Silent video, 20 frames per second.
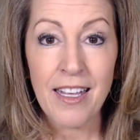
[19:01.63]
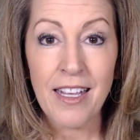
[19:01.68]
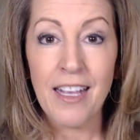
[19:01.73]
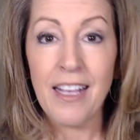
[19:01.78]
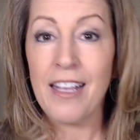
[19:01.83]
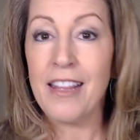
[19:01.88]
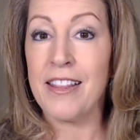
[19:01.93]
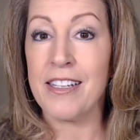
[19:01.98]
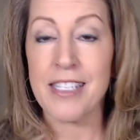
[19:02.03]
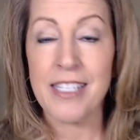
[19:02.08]

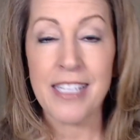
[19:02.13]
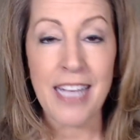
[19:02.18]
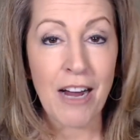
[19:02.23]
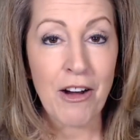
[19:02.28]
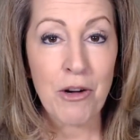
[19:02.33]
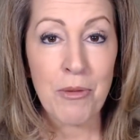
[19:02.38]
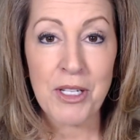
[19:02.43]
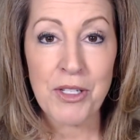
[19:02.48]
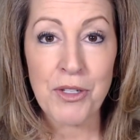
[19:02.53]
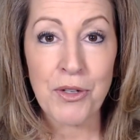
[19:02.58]
the
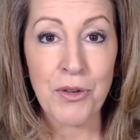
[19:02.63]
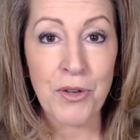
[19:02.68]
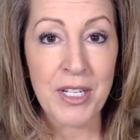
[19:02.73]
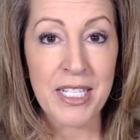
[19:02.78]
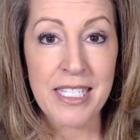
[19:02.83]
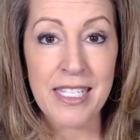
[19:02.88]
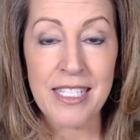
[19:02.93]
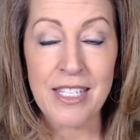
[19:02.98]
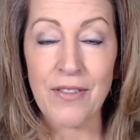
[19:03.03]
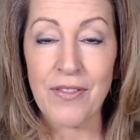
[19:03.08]
sacramental
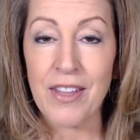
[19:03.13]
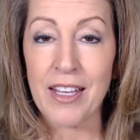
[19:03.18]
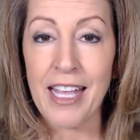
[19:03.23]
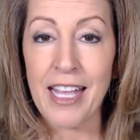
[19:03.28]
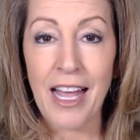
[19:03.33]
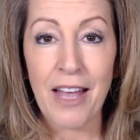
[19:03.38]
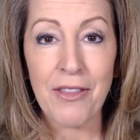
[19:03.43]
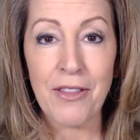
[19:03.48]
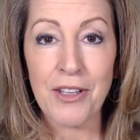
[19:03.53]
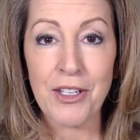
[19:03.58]
graces of the
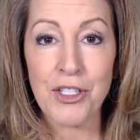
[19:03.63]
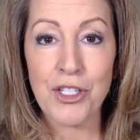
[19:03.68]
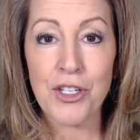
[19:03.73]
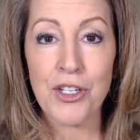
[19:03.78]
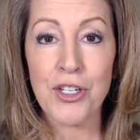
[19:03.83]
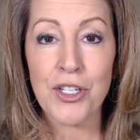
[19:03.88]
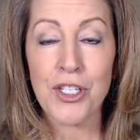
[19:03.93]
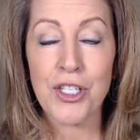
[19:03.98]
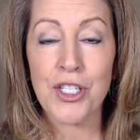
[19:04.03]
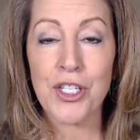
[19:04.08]
Catholic
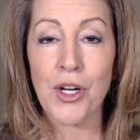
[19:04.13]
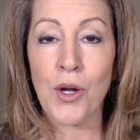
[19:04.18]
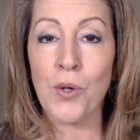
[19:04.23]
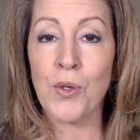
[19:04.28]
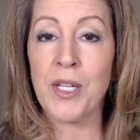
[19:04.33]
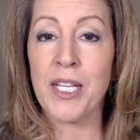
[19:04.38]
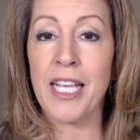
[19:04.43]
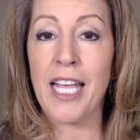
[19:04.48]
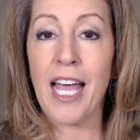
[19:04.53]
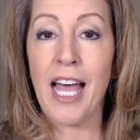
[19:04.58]
Church
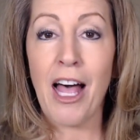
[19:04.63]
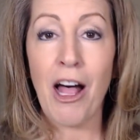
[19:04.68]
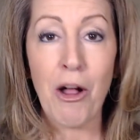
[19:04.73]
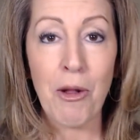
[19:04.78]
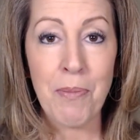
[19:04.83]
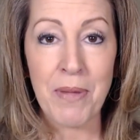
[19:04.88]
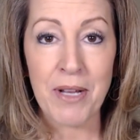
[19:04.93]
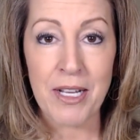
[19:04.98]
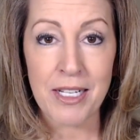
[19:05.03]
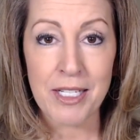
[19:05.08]
only
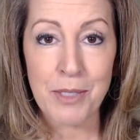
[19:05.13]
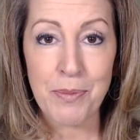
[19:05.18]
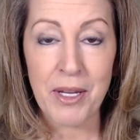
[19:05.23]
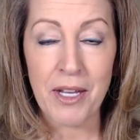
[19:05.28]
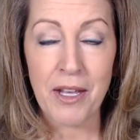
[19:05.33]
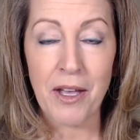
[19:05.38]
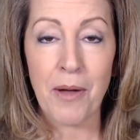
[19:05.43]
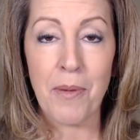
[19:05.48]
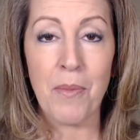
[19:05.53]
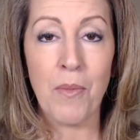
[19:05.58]
help us
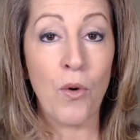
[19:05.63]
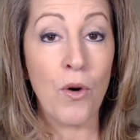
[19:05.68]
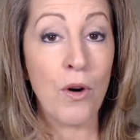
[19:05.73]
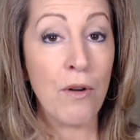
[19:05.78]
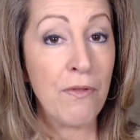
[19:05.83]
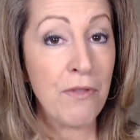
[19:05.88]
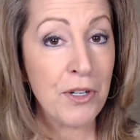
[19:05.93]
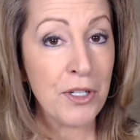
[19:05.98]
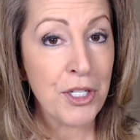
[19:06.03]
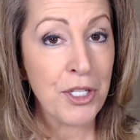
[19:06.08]
become more
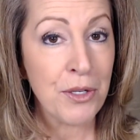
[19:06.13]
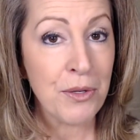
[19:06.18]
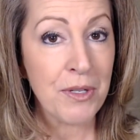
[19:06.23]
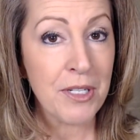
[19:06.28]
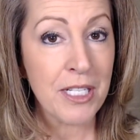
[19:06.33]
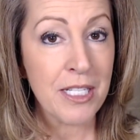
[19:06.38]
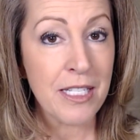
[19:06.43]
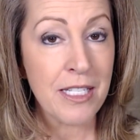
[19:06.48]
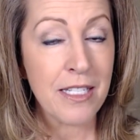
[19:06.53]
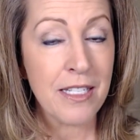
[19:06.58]

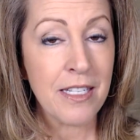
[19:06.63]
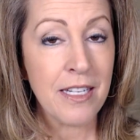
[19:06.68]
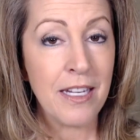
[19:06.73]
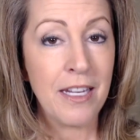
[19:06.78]
virtuous,